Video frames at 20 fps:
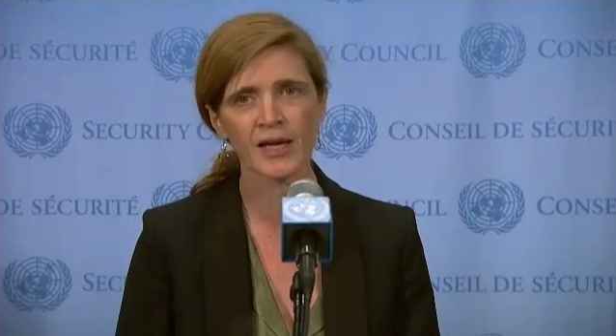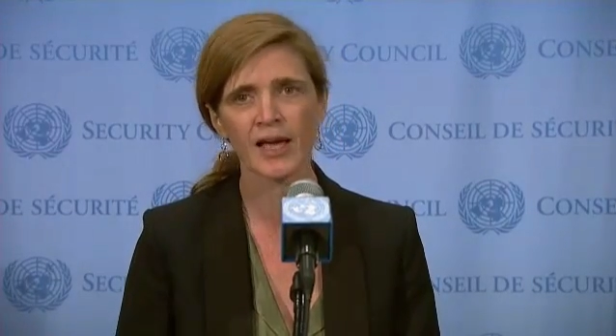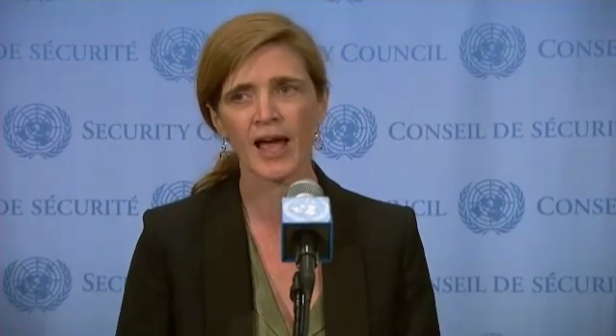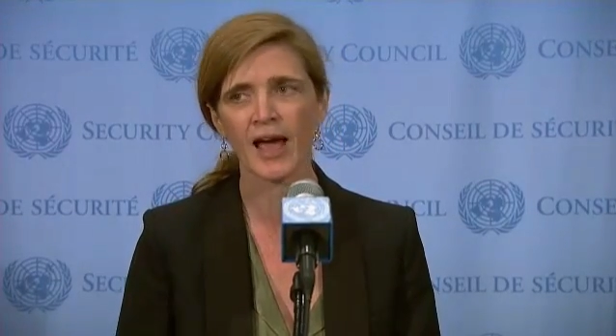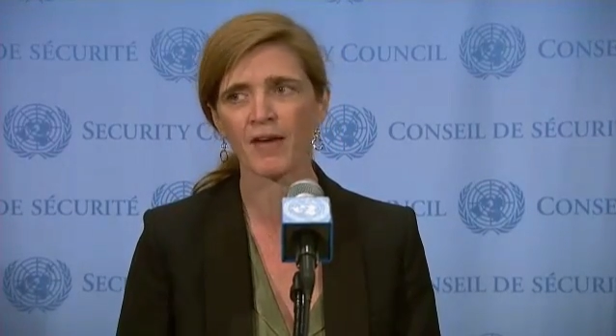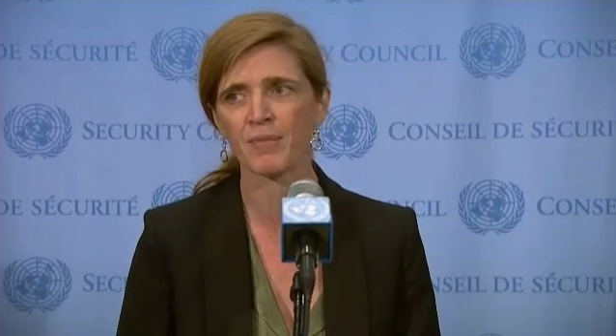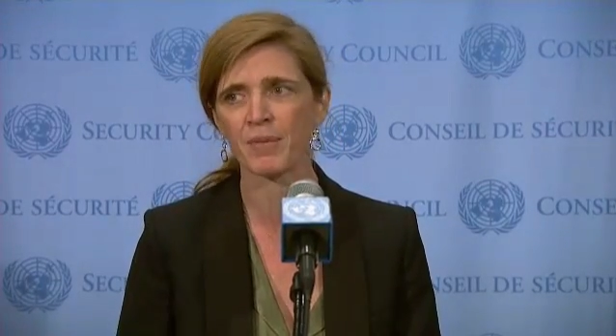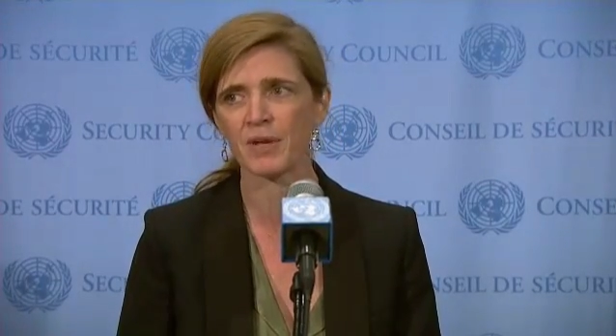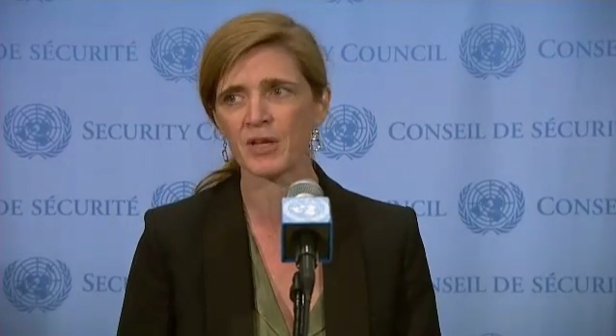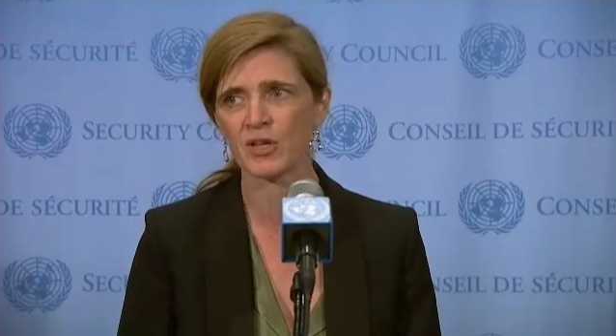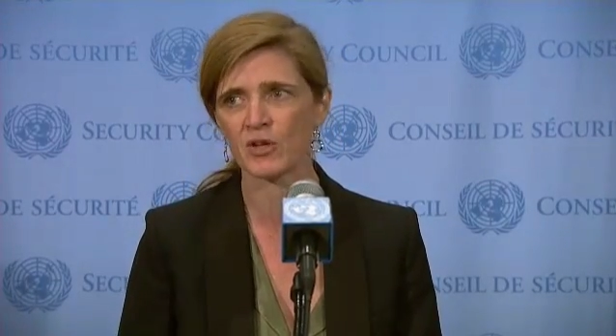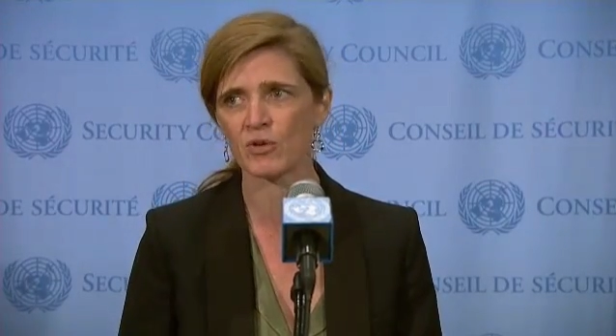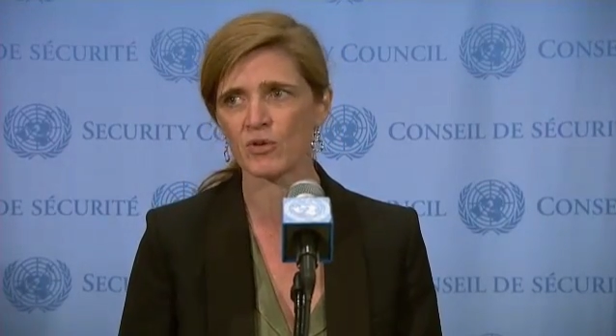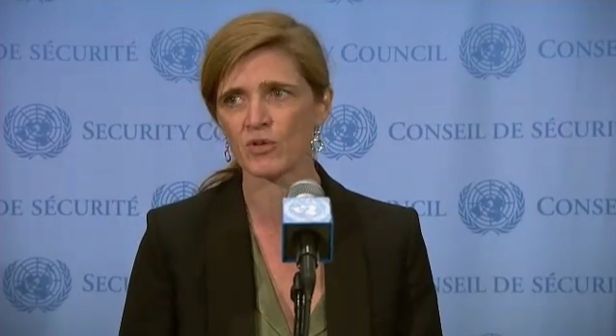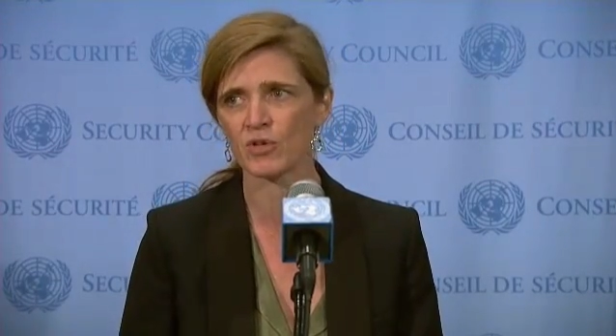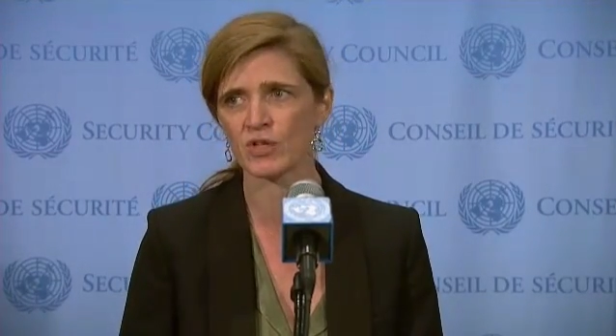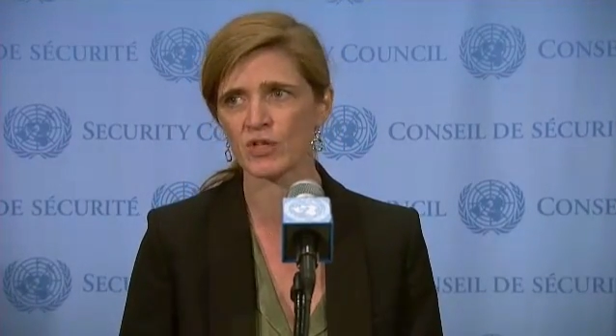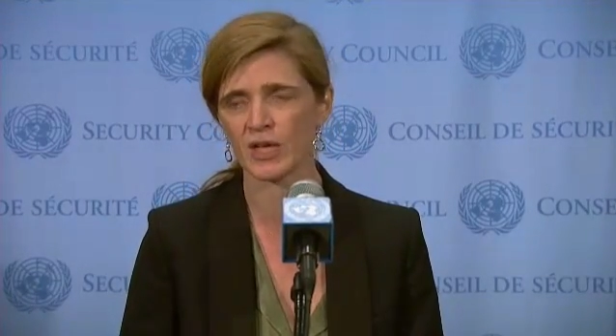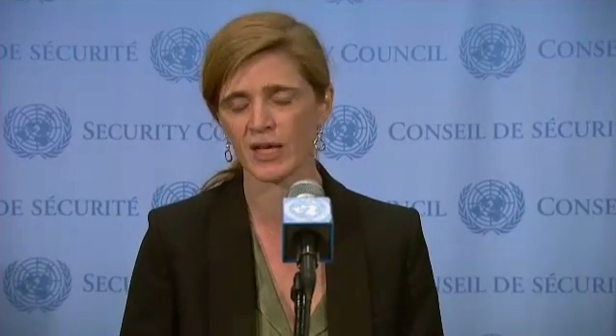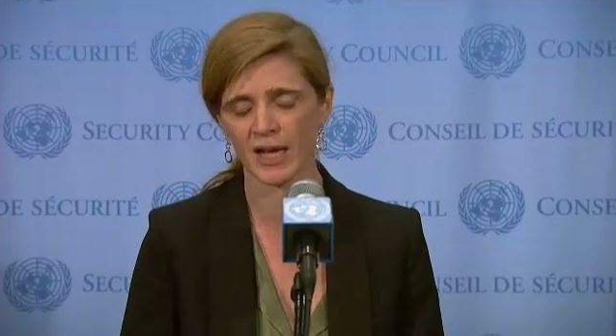have been
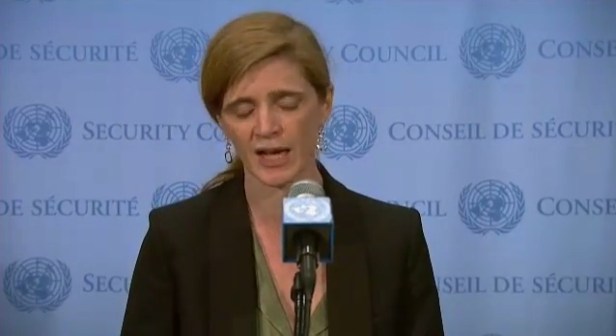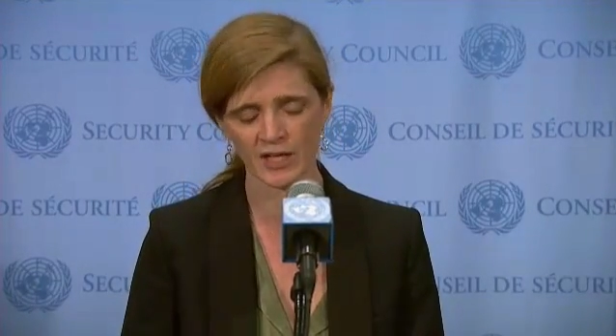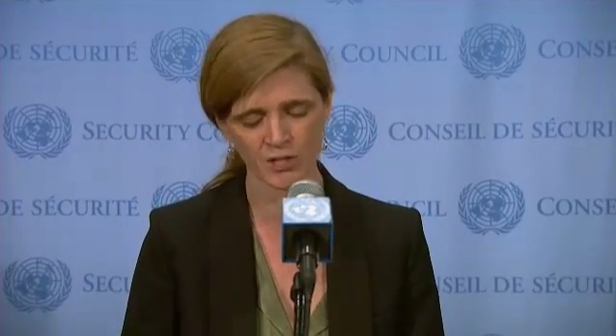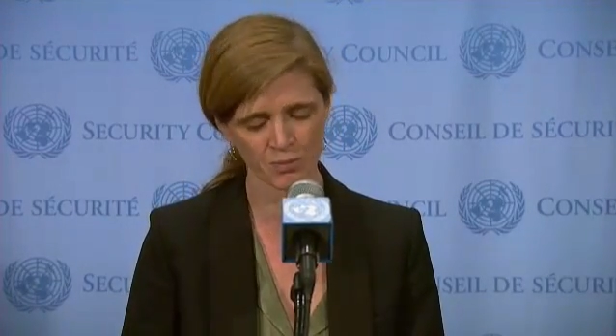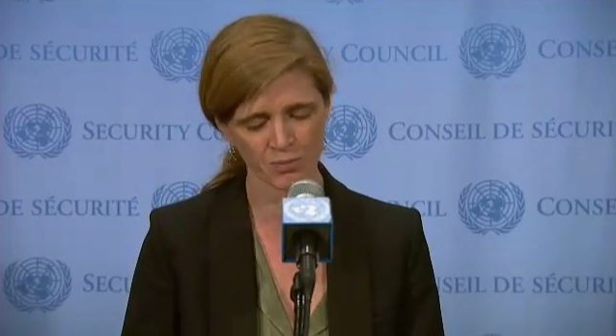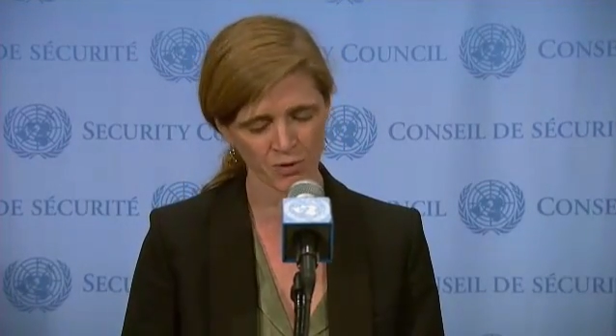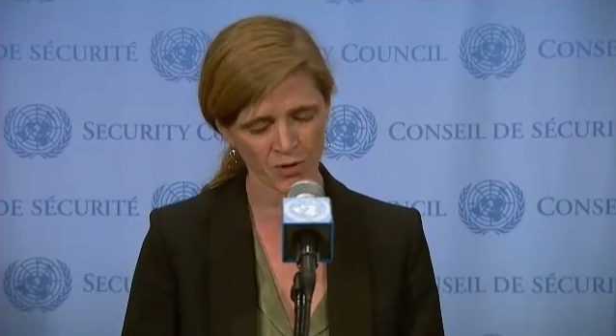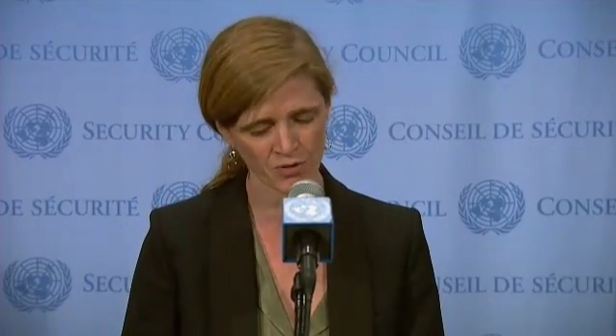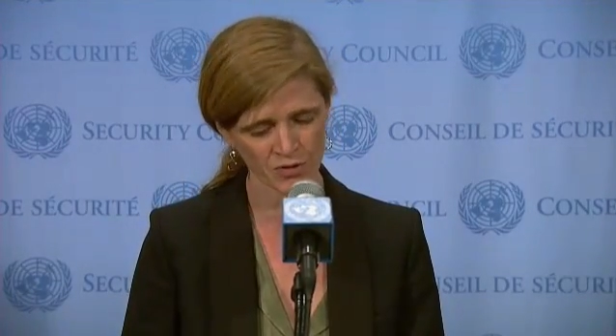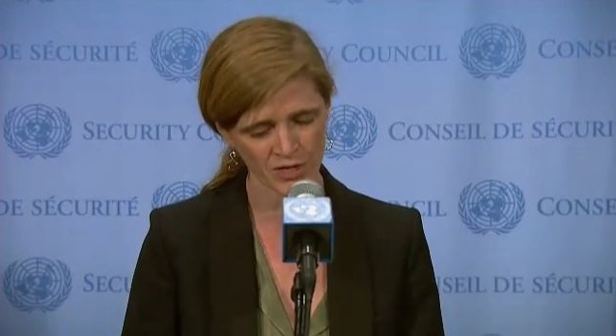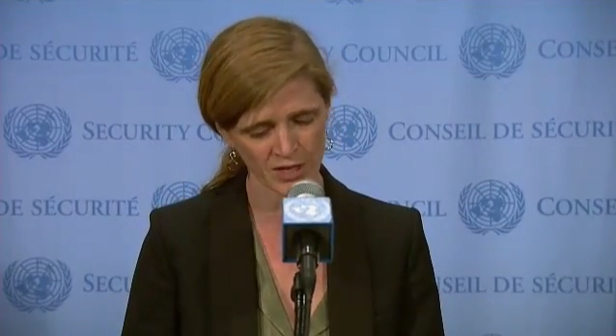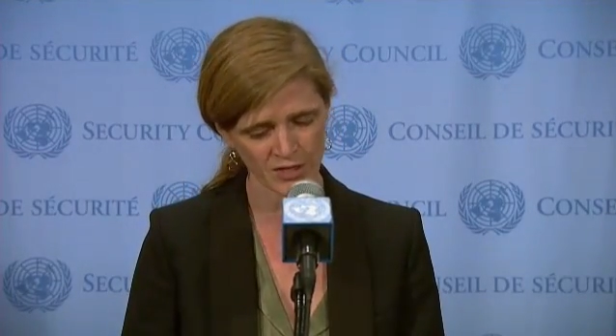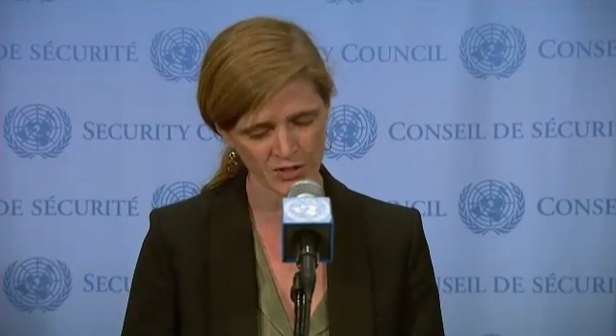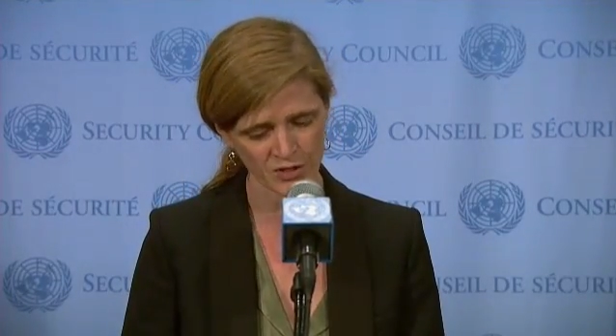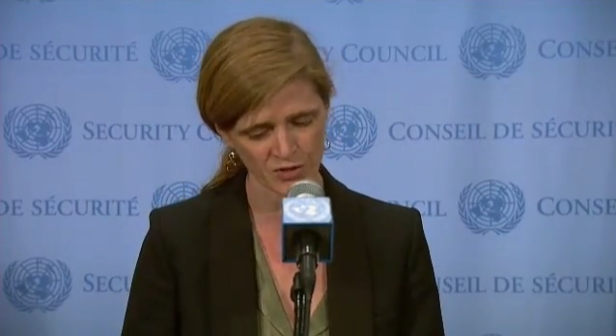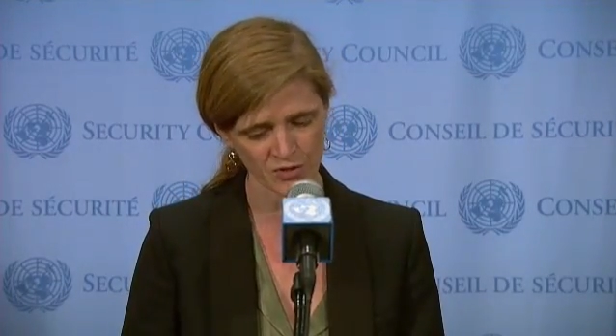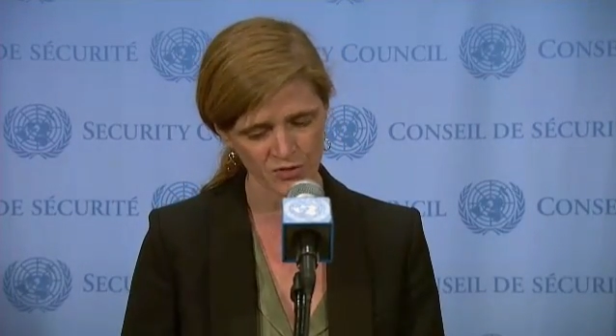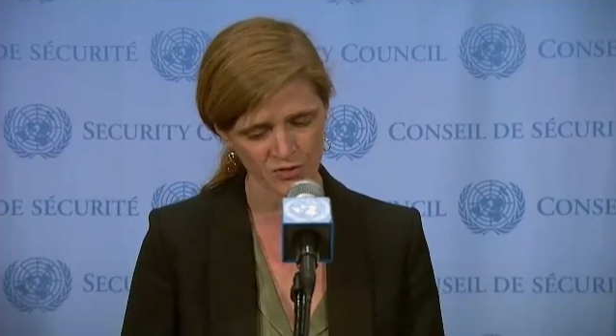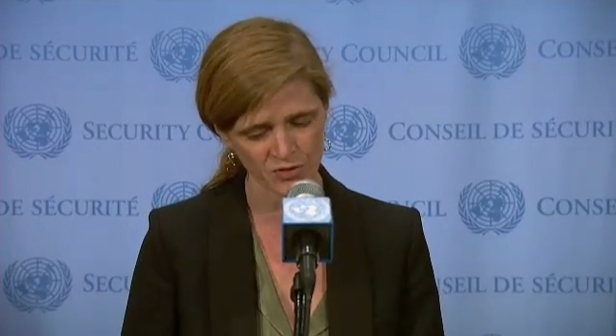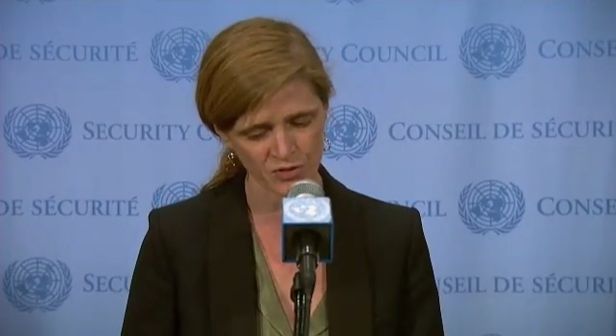used against
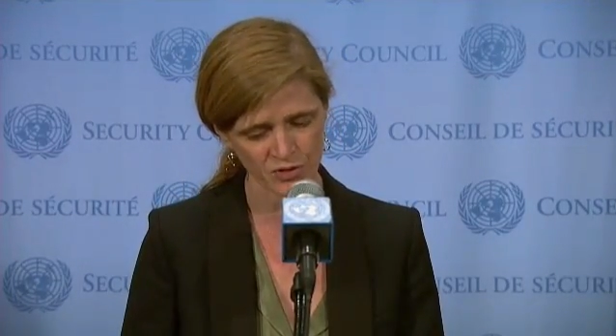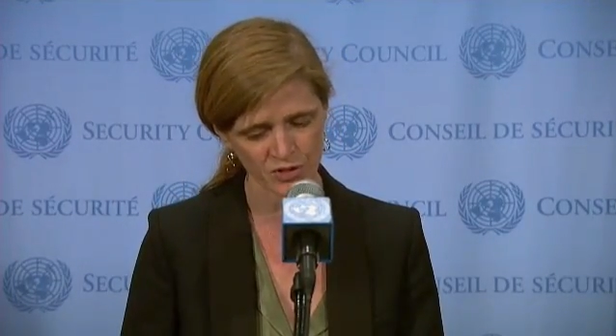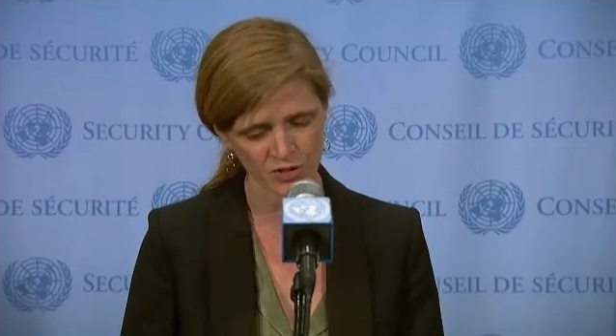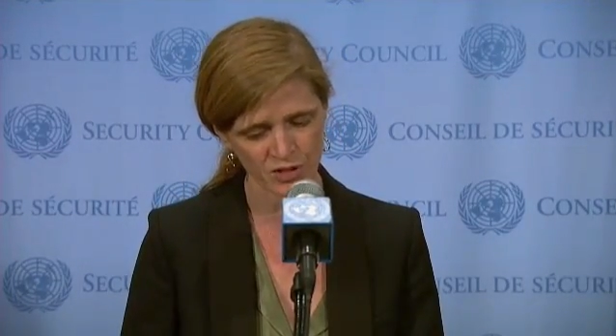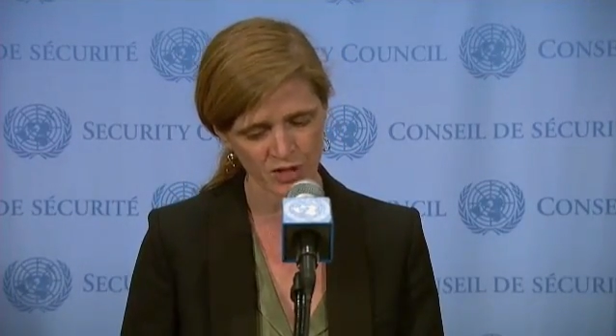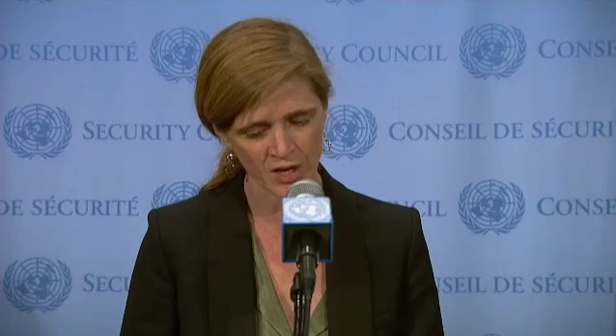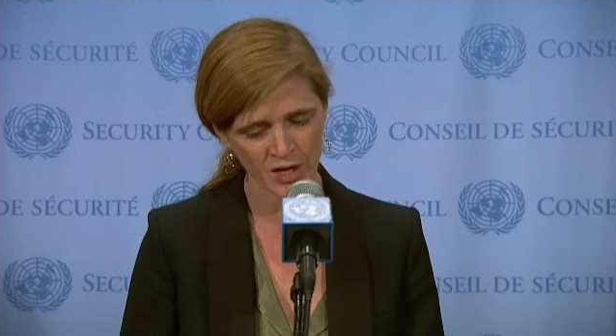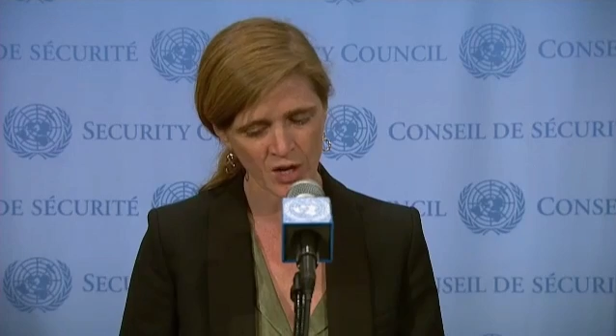protesters.